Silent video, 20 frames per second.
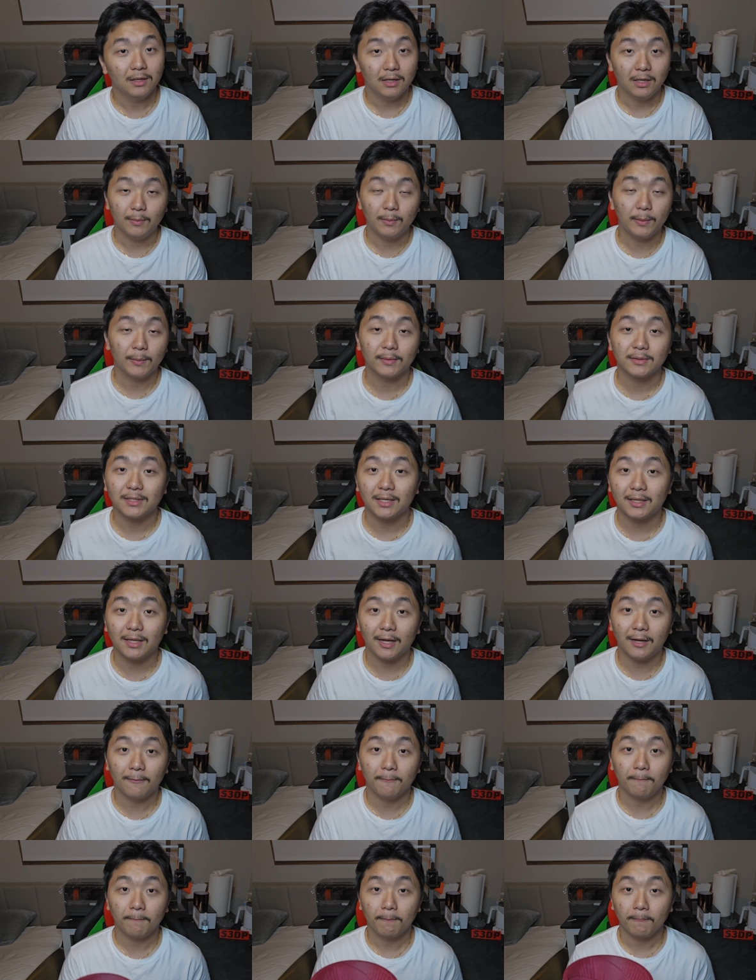And people say
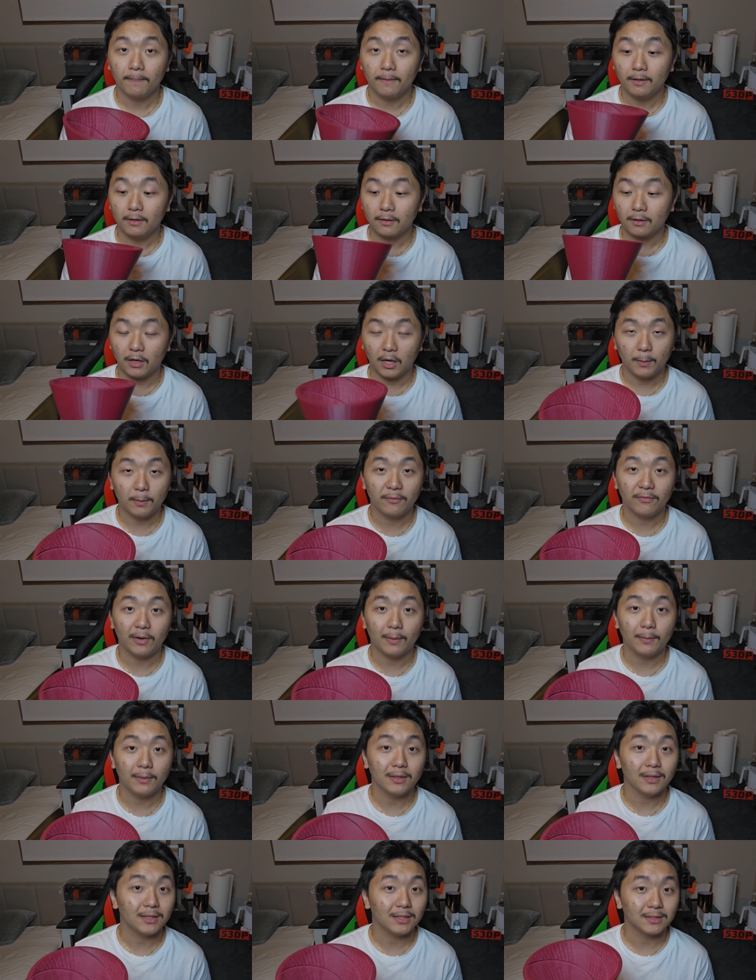that carbon
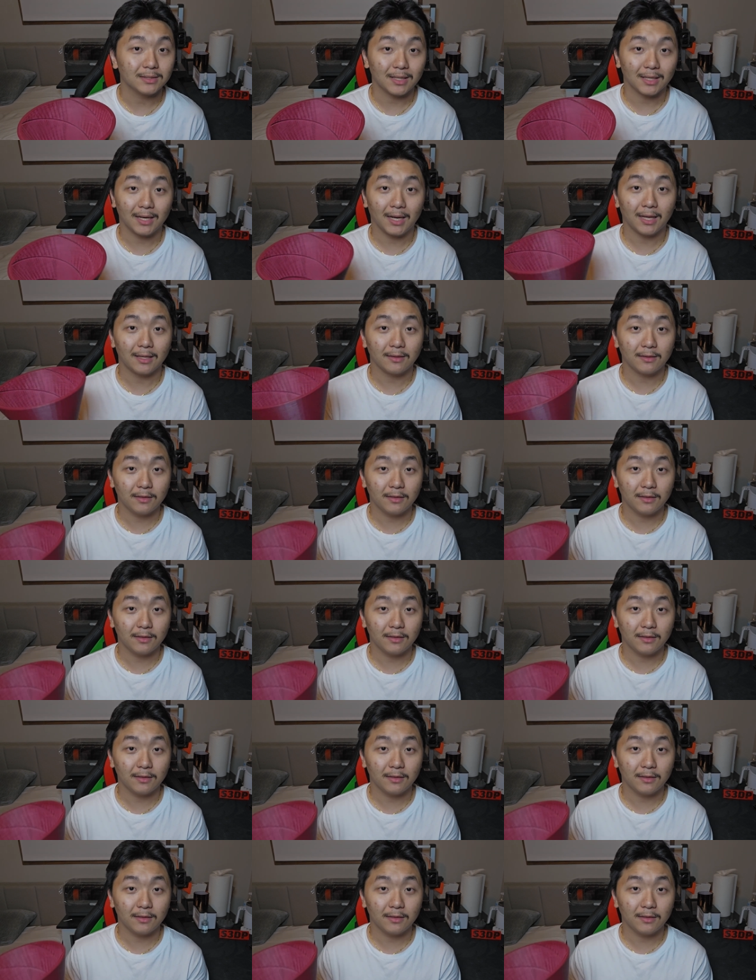fiber is a lot